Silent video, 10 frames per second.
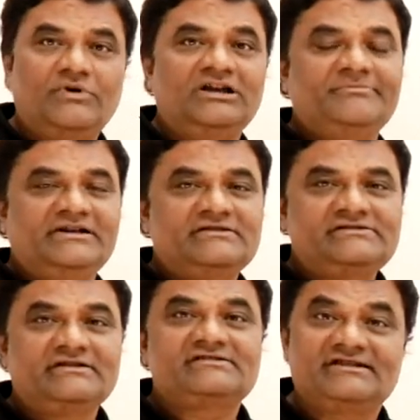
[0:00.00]
1
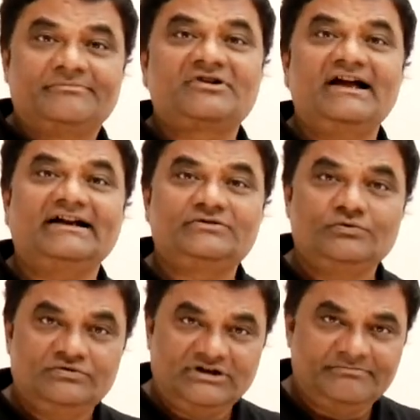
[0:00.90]
means
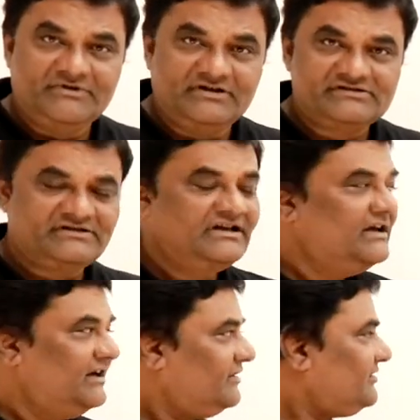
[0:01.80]
subtract two numbers,
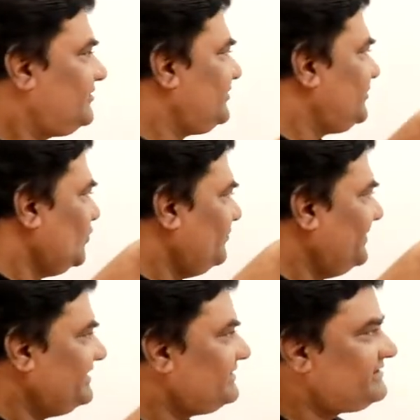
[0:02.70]
2
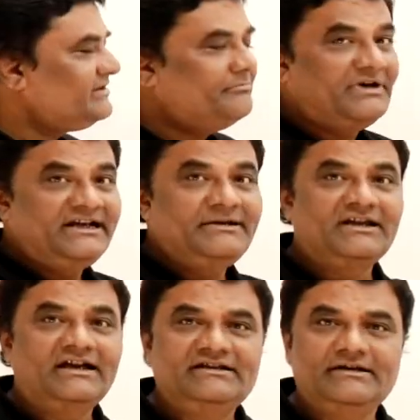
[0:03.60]
means
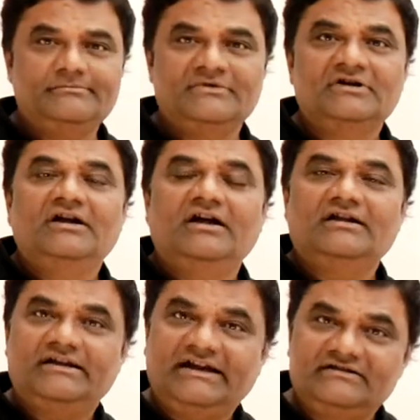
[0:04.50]
multiply them.
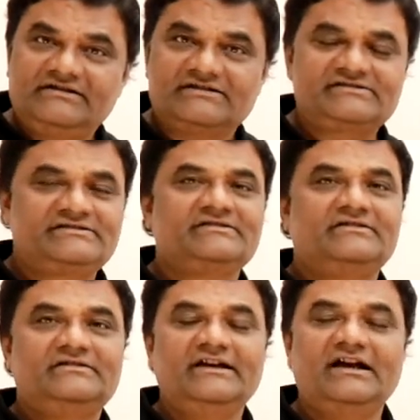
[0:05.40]
Like this,
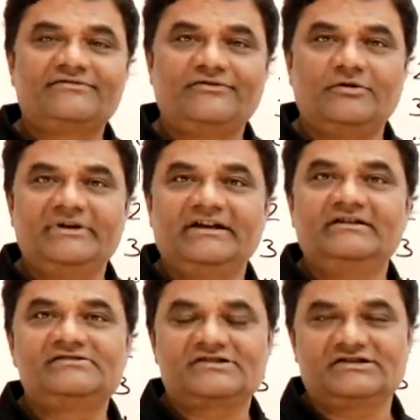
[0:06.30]
they are forming
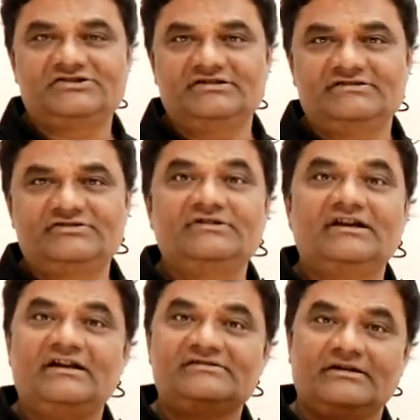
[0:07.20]
instructions. So
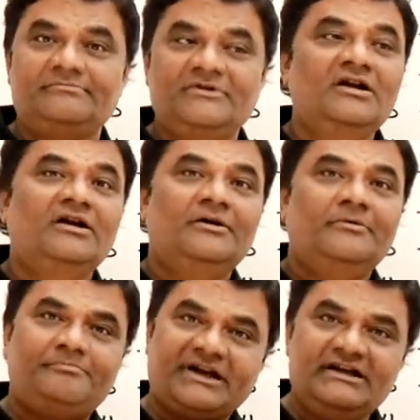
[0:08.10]
there are some
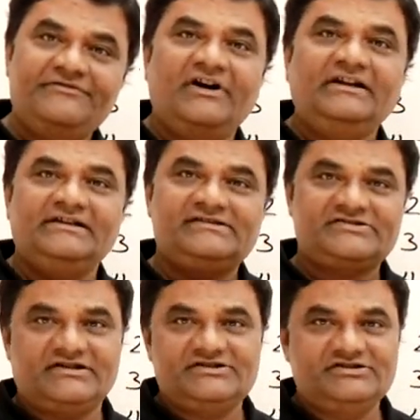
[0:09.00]
predefined
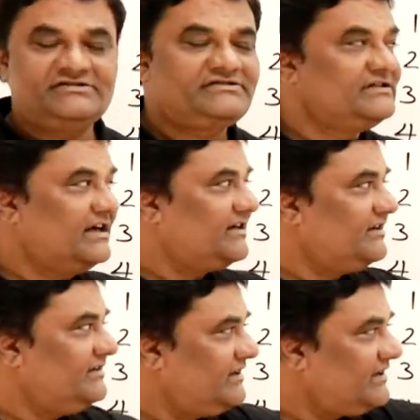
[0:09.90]
instructions that
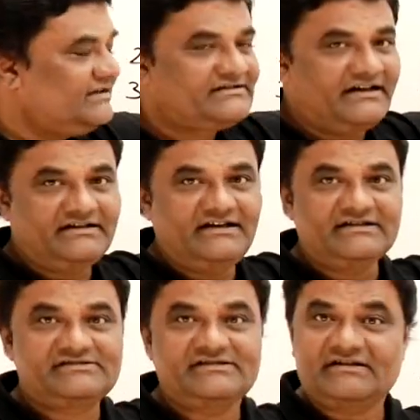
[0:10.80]
are there inside
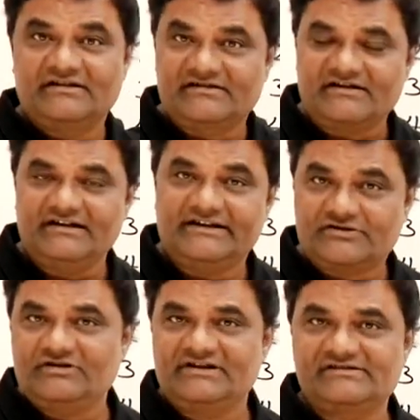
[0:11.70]
that circuitry,
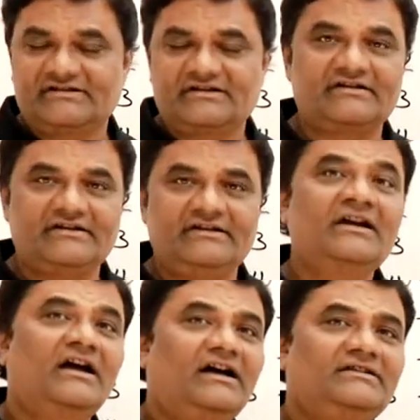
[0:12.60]
electronic
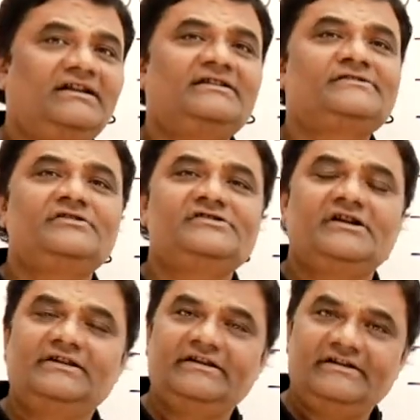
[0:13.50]
circuitry, and that is
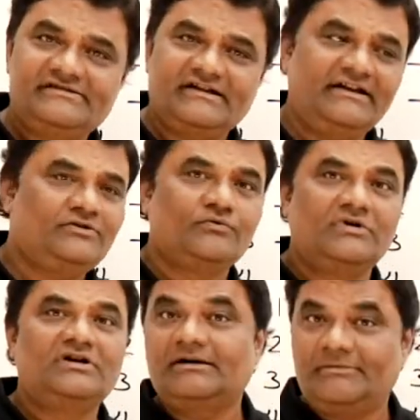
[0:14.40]
logically designed to
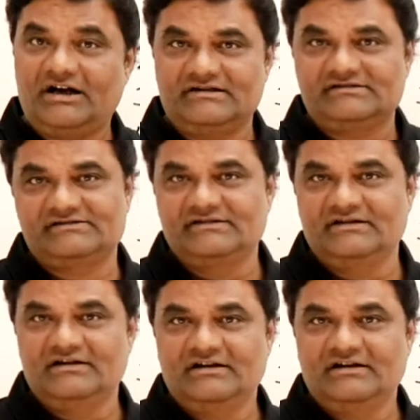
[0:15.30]
work commands.